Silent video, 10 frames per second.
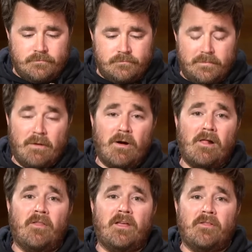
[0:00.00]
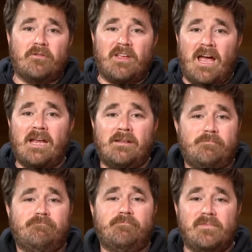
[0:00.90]
Meanwhile, on the other side,
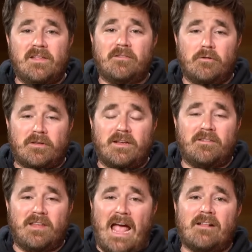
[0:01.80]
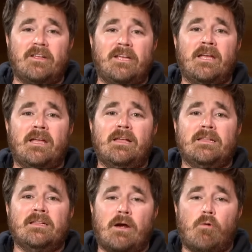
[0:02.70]
this looked exactly
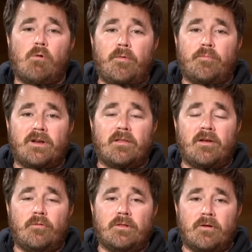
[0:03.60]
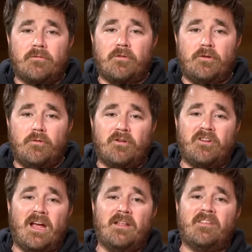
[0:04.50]
like what we predicted it would look for the New York
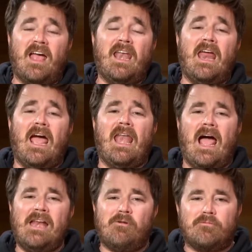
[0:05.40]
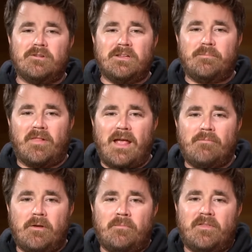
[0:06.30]
Giants. And I don't really
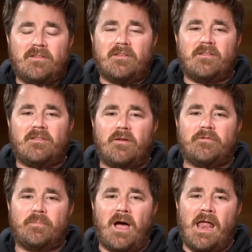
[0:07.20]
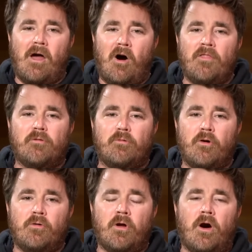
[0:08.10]
blame them. This is a tough spot on the
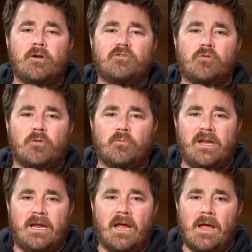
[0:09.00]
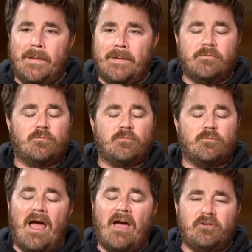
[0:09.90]
road on a short week,
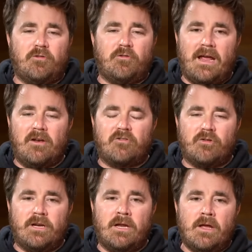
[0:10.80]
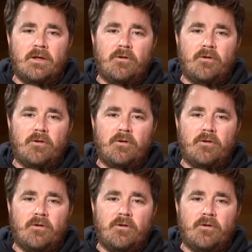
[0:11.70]
ravaged by injury.